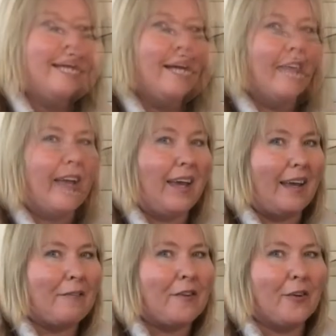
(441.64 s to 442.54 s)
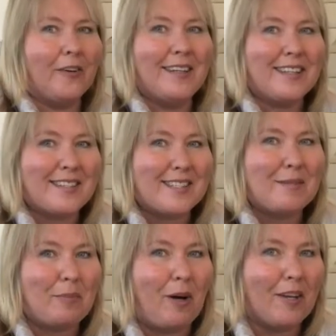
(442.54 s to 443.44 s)
Okay, if you're an
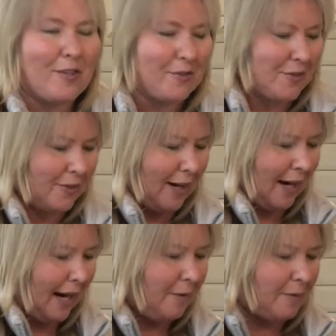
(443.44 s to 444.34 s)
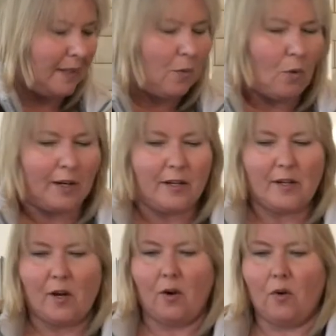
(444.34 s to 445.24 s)
Instant Pot user, I really wanna
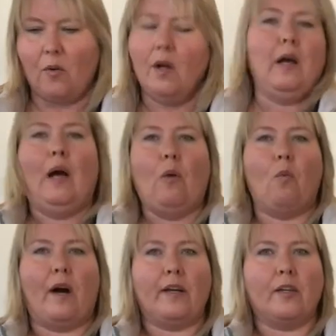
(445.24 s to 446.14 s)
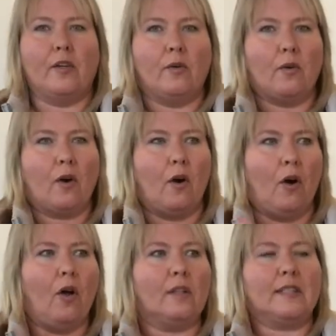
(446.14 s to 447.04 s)
know what your
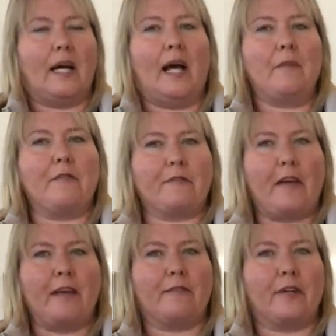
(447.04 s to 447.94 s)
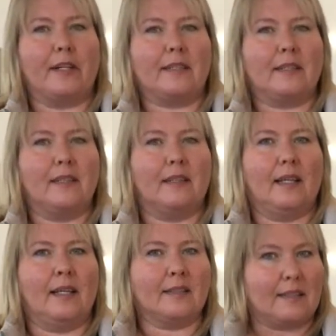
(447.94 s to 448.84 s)
all-time favorite
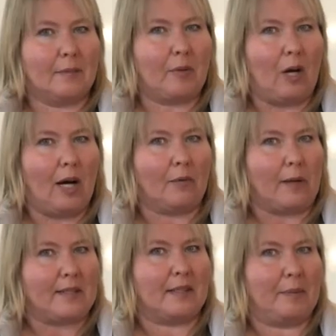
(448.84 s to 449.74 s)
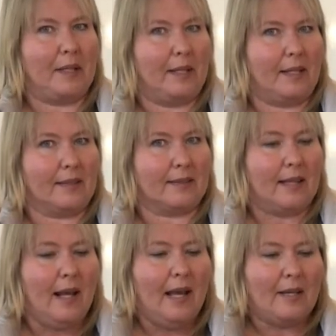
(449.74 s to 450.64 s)
Instant Pot recipe is.
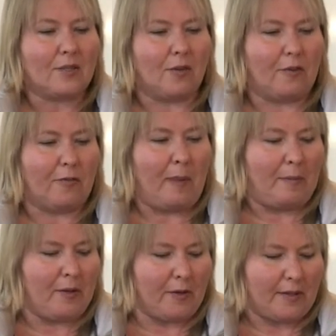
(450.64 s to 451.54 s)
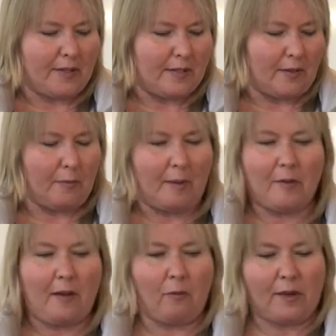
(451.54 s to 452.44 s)
So if maybe you're considering, maybe
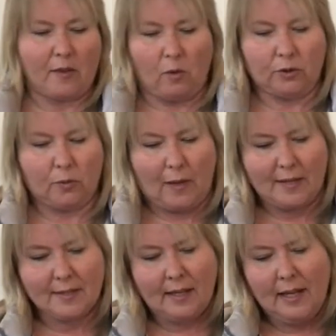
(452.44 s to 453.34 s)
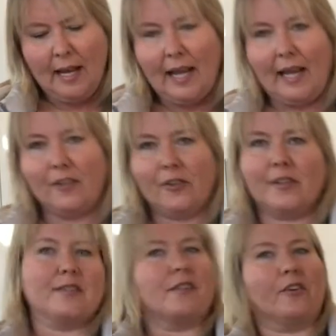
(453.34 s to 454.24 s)
you have one of the older ones and you're
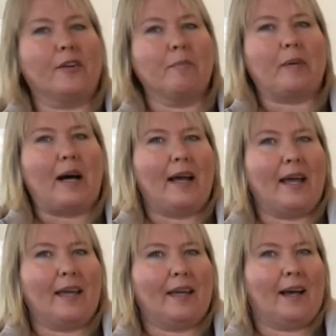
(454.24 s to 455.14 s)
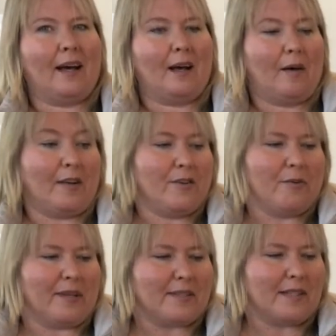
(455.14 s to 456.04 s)
considering buying a
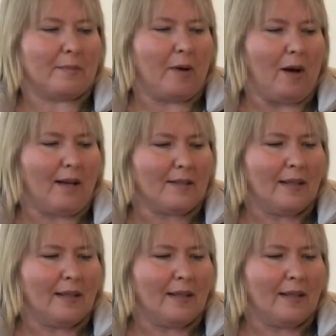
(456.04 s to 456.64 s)
new Instant Pot,